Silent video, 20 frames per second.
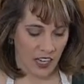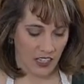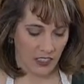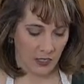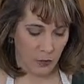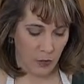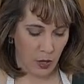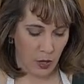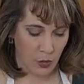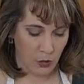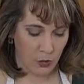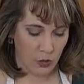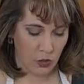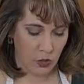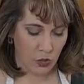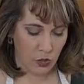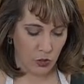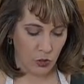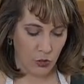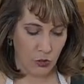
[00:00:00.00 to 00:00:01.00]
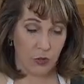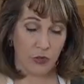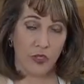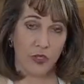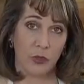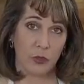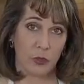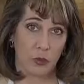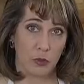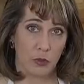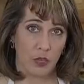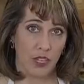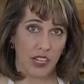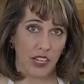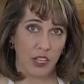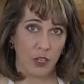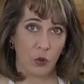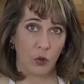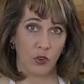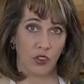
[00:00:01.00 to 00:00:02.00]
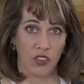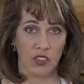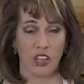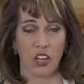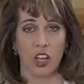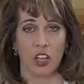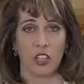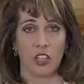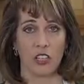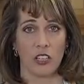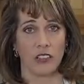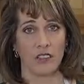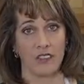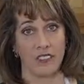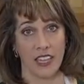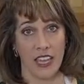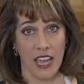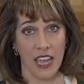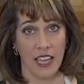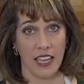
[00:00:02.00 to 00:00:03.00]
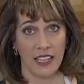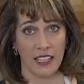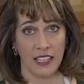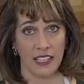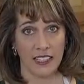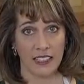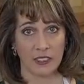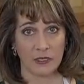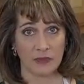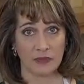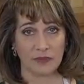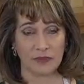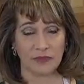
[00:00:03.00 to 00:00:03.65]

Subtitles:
as opposed to the breed or the color of the egg.